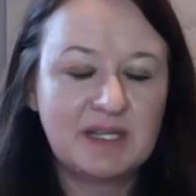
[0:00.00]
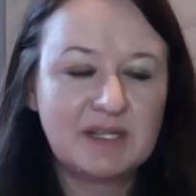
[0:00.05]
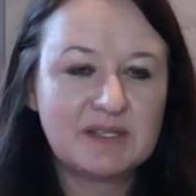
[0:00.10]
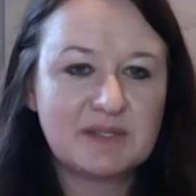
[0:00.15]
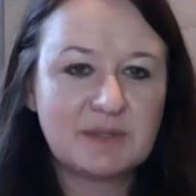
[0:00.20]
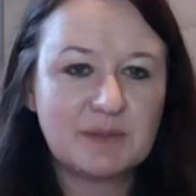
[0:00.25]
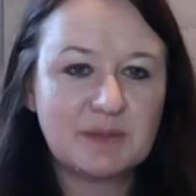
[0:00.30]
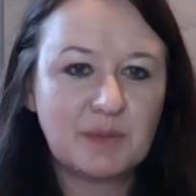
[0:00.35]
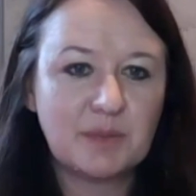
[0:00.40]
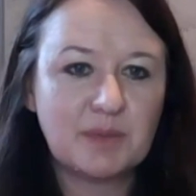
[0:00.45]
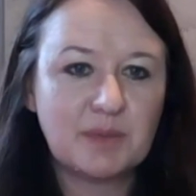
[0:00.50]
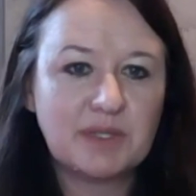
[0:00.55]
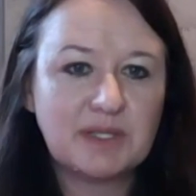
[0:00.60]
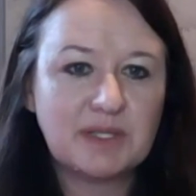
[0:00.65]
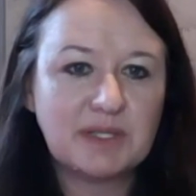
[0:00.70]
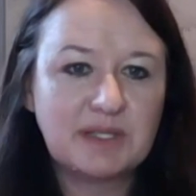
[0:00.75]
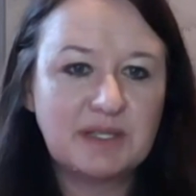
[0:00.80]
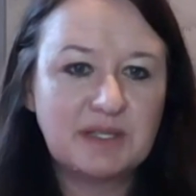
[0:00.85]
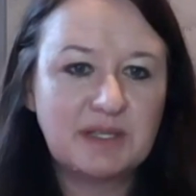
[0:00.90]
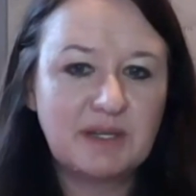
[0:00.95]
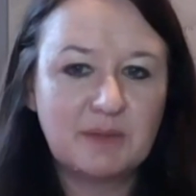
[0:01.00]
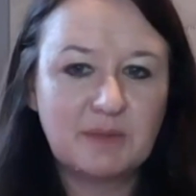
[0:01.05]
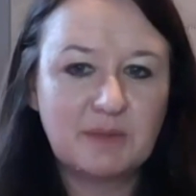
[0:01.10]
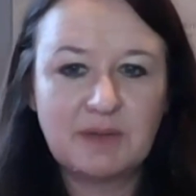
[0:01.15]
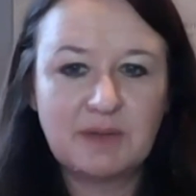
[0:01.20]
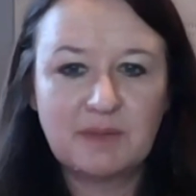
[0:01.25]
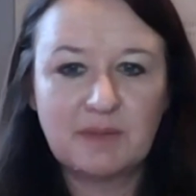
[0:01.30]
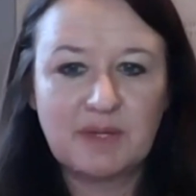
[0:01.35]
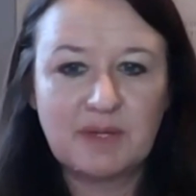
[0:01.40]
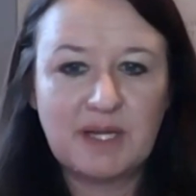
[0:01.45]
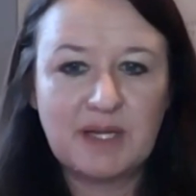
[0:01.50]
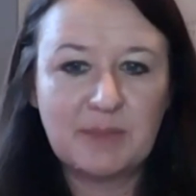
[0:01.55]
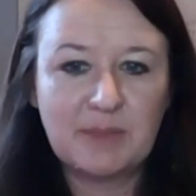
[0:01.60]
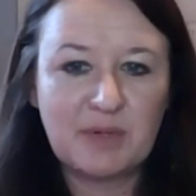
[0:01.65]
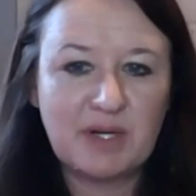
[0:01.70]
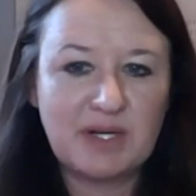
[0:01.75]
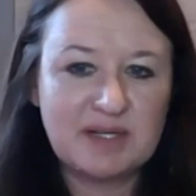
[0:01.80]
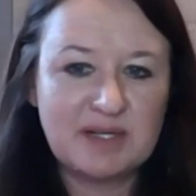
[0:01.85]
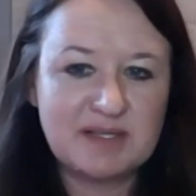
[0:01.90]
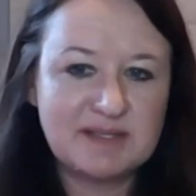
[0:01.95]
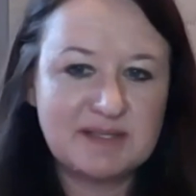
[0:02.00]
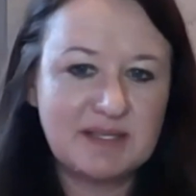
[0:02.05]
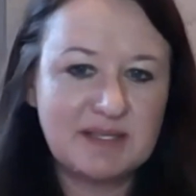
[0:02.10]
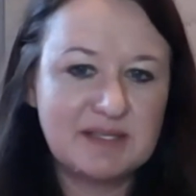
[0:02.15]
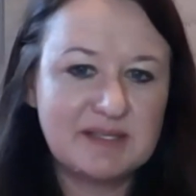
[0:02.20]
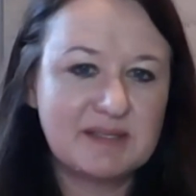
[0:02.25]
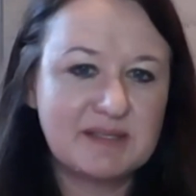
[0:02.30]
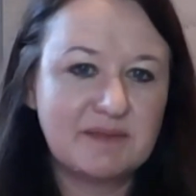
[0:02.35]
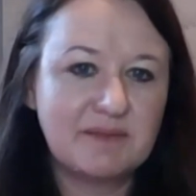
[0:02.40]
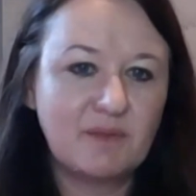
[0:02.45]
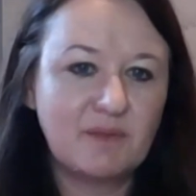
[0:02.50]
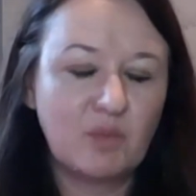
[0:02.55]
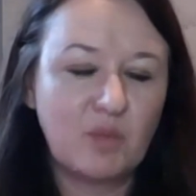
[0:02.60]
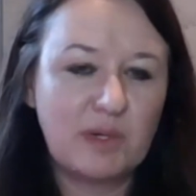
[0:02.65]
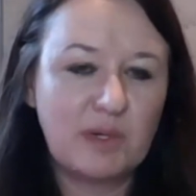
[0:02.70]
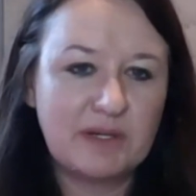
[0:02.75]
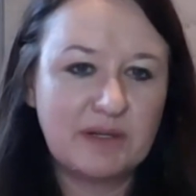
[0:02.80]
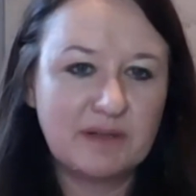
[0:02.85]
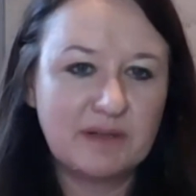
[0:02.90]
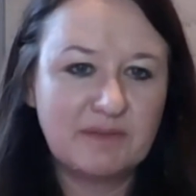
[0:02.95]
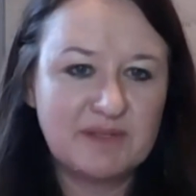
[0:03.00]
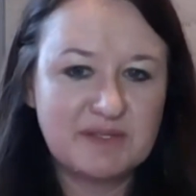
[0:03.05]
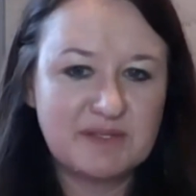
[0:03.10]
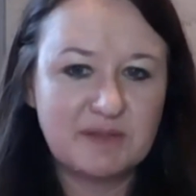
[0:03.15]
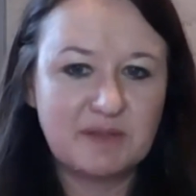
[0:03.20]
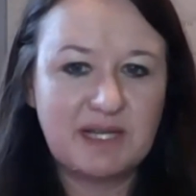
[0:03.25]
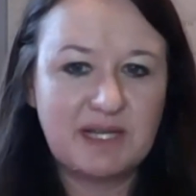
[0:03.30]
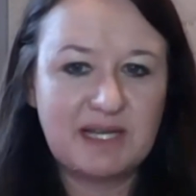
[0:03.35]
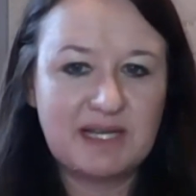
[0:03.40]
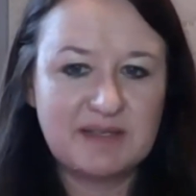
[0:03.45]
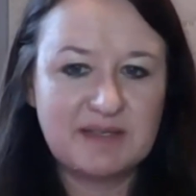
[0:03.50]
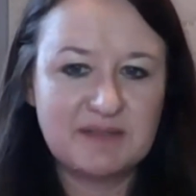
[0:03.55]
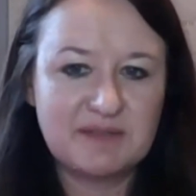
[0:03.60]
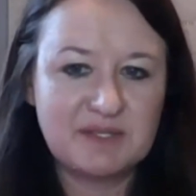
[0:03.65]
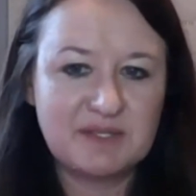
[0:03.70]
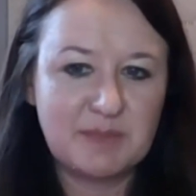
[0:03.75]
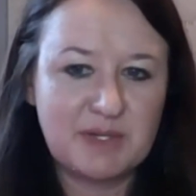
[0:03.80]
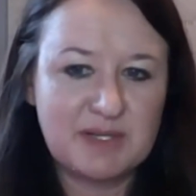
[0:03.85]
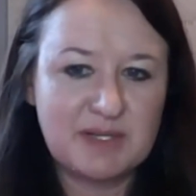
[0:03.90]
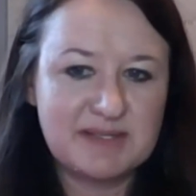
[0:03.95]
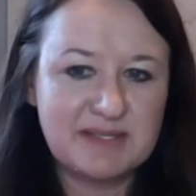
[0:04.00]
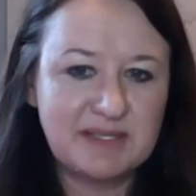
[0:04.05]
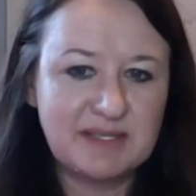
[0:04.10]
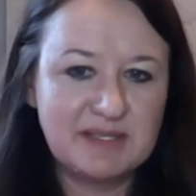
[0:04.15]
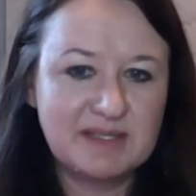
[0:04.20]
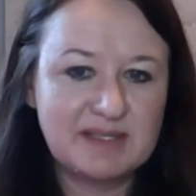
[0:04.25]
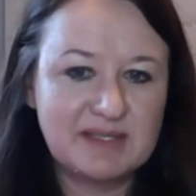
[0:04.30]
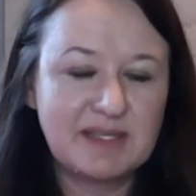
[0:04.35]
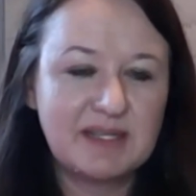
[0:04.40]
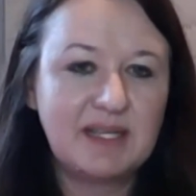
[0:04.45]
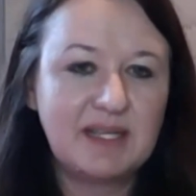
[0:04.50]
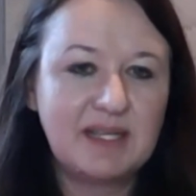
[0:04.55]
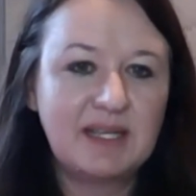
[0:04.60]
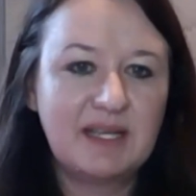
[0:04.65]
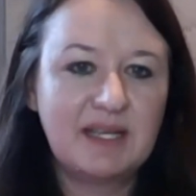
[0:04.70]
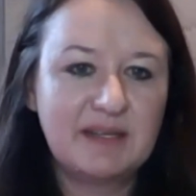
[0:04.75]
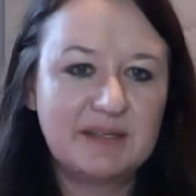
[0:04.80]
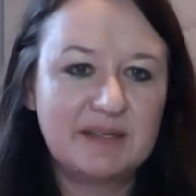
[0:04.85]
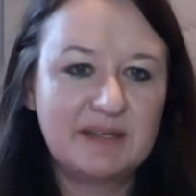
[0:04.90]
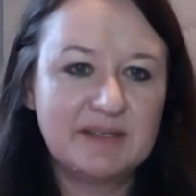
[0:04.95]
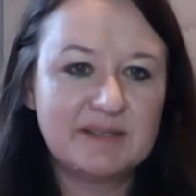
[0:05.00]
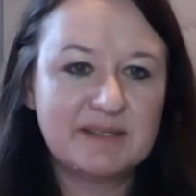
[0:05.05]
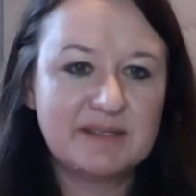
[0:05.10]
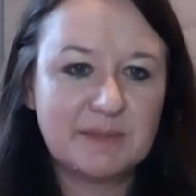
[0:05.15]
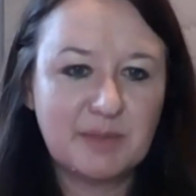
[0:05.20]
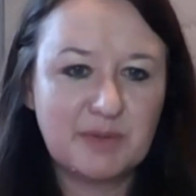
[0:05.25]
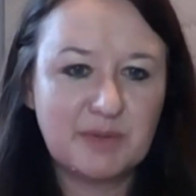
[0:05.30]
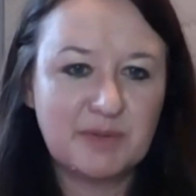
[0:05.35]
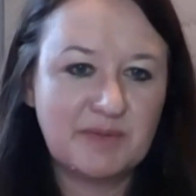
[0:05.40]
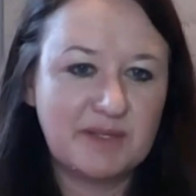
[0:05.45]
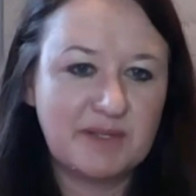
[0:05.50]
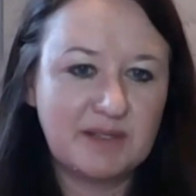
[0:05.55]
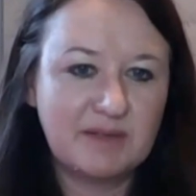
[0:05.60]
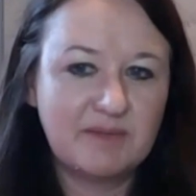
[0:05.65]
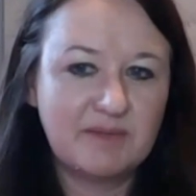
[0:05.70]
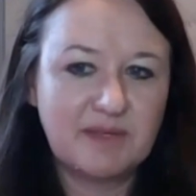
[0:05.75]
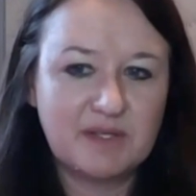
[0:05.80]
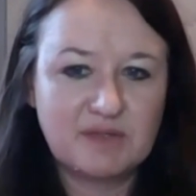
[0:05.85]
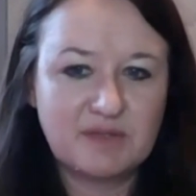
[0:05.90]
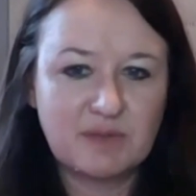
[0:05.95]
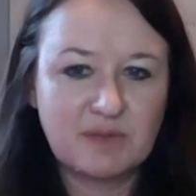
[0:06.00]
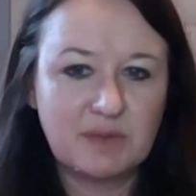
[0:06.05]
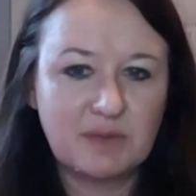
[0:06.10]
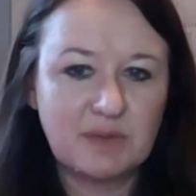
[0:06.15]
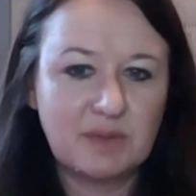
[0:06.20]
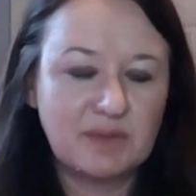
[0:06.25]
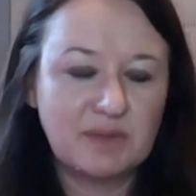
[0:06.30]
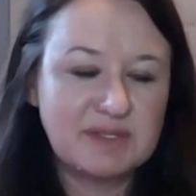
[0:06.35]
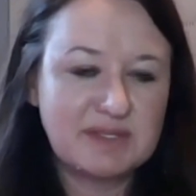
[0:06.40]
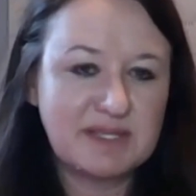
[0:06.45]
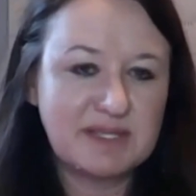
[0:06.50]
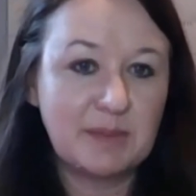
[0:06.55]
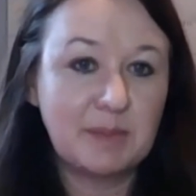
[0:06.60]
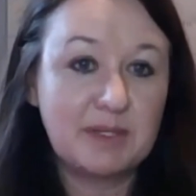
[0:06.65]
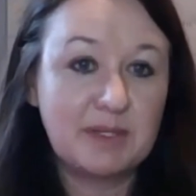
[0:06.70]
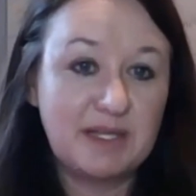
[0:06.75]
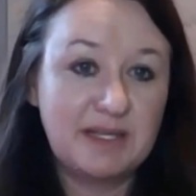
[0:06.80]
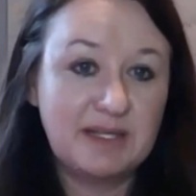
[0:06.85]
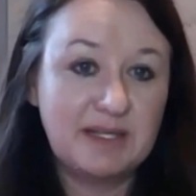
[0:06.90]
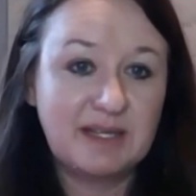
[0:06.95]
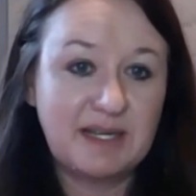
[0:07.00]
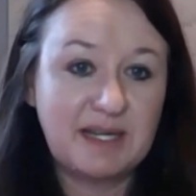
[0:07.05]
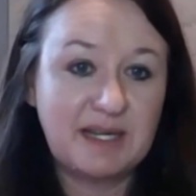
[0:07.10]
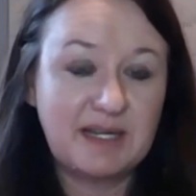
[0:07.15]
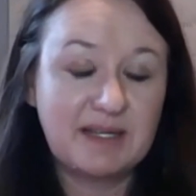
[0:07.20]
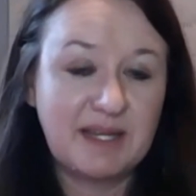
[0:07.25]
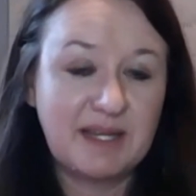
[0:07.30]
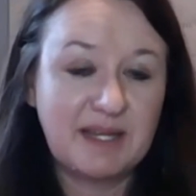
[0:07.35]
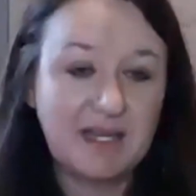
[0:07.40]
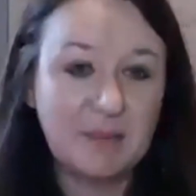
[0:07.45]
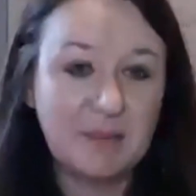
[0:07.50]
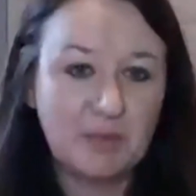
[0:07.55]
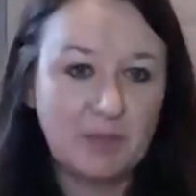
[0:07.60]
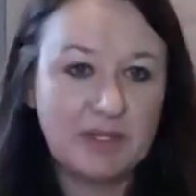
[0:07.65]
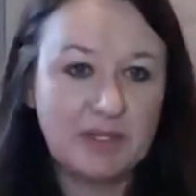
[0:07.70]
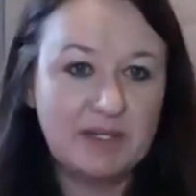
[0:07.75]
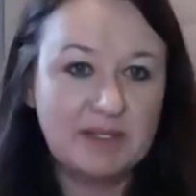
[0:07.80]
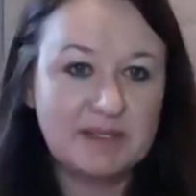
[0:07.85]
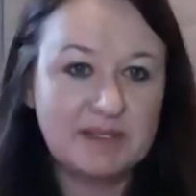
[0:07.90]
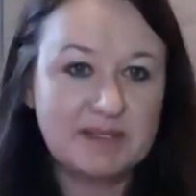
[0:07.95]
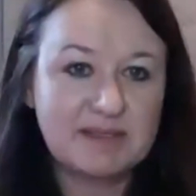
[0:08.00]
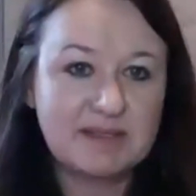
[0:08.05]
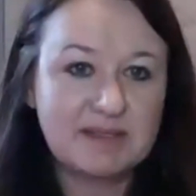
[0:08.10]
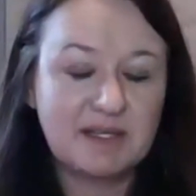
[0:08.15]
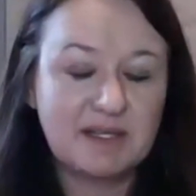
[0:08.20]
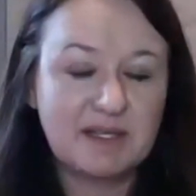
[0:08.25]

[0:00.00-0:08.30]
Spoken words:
So really going through that process of where are physical hazards present and is a preventive control step needed at that point.